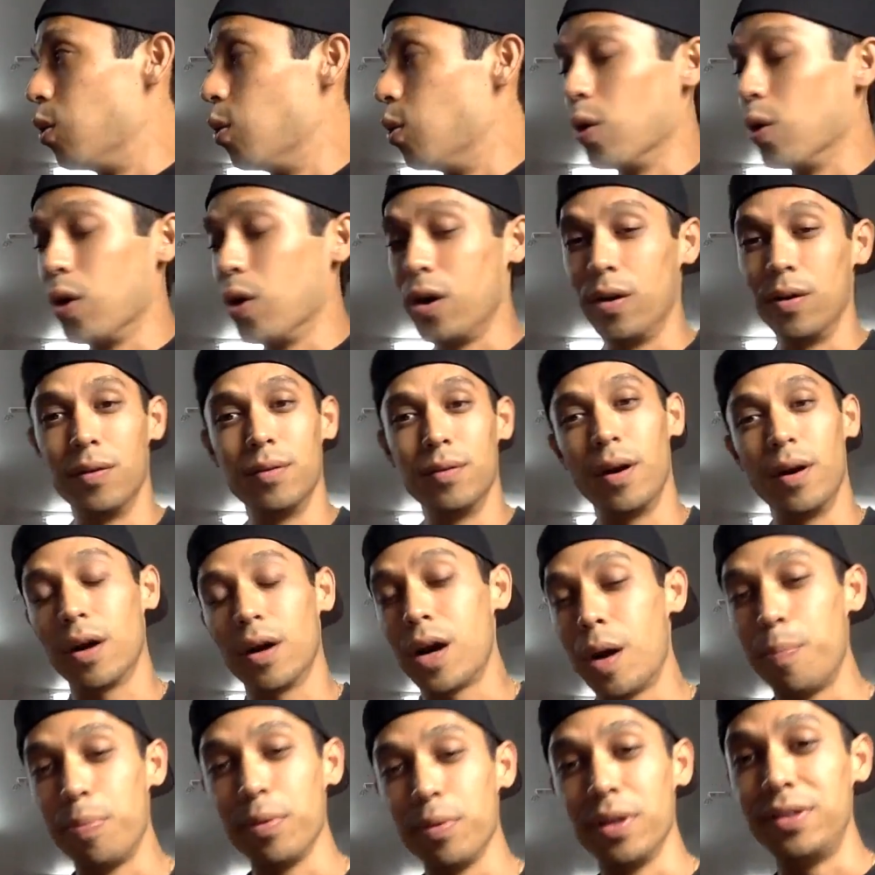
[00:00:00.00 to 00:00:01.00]
or
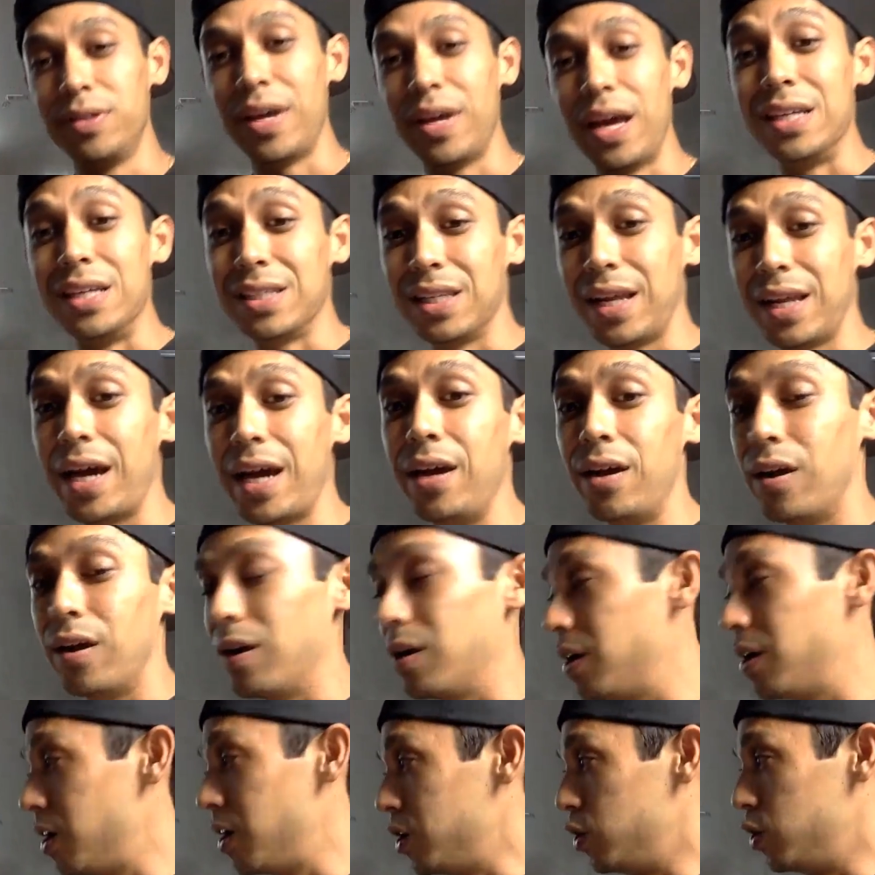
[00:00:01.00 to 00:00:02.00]
a couple of days
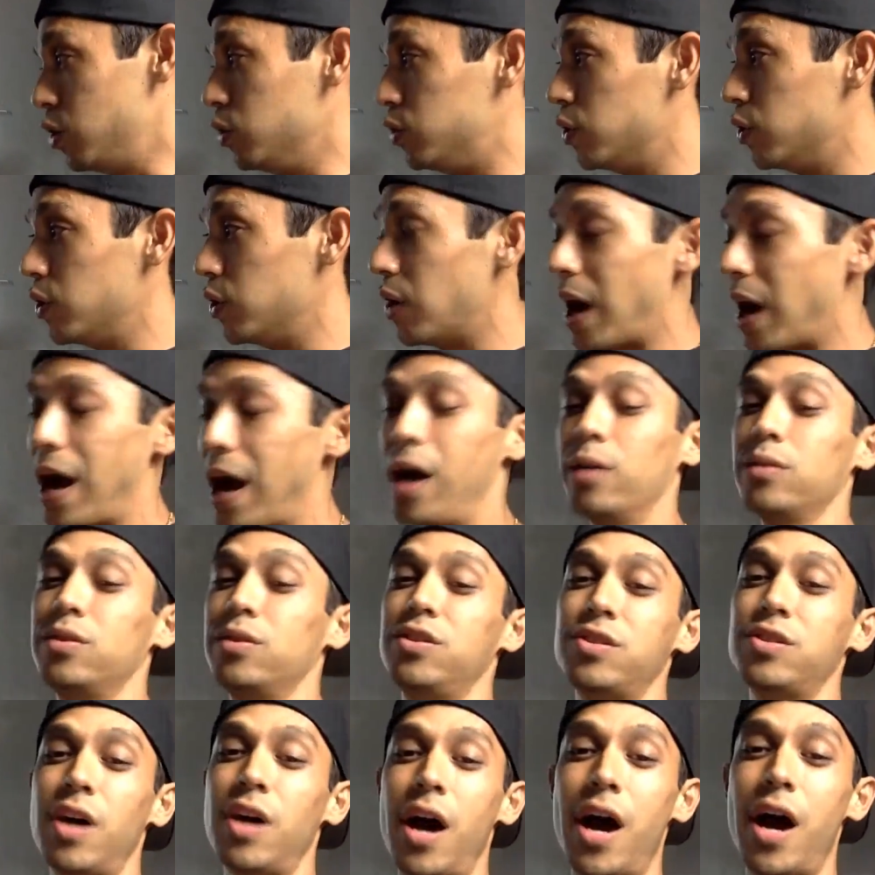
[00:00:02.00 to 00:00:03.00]
later, you do your
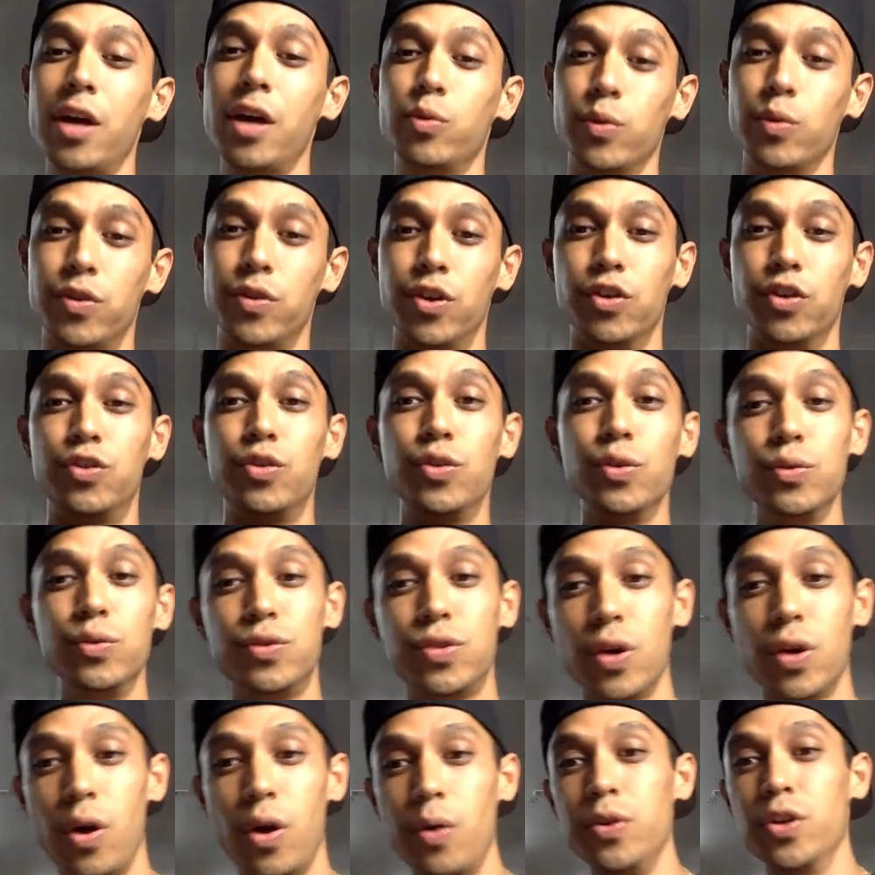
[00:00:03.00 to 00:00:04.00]
outside with your
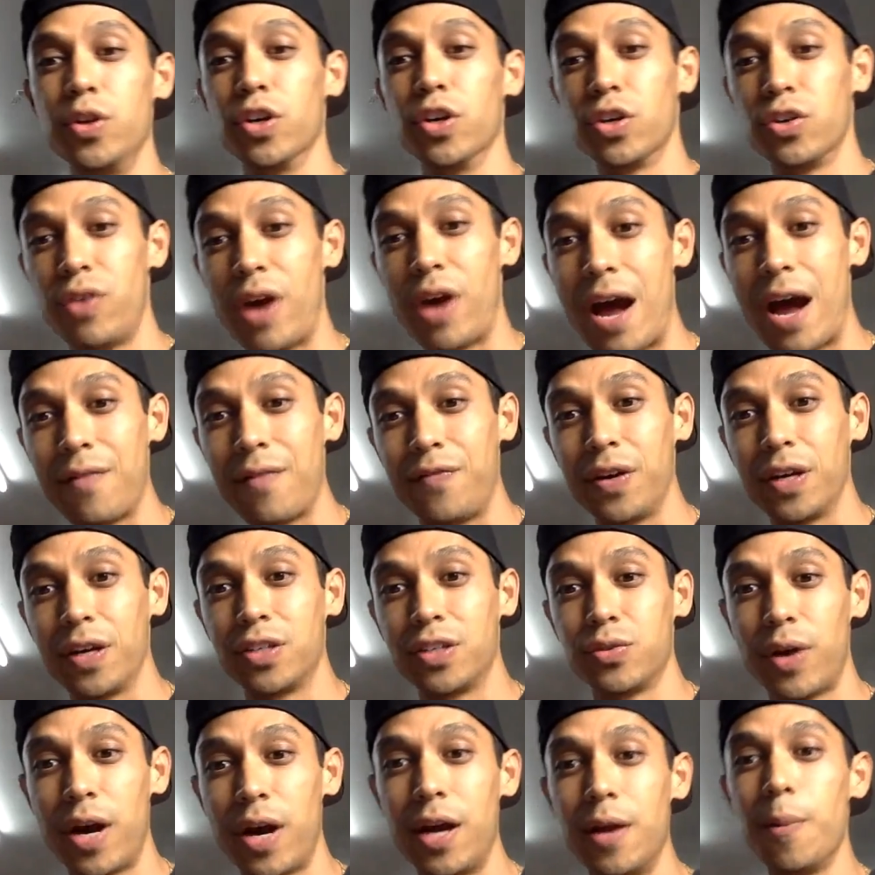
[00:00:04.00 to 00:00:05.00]
two-tone, your graphics,
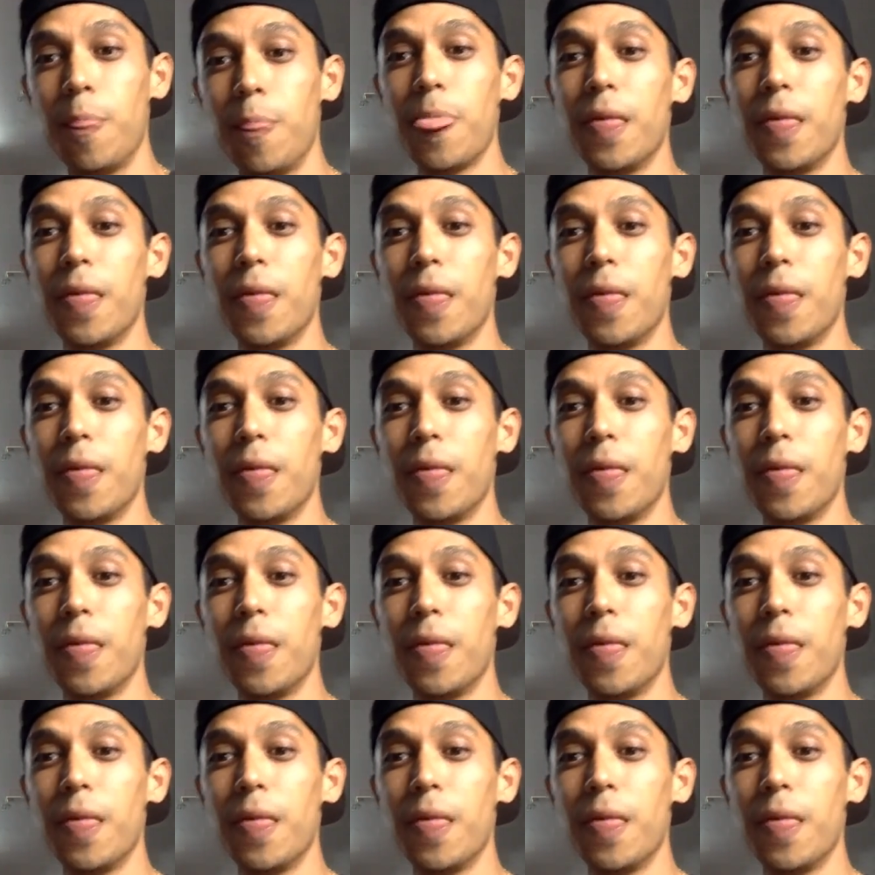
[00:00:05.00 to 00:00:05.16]
right?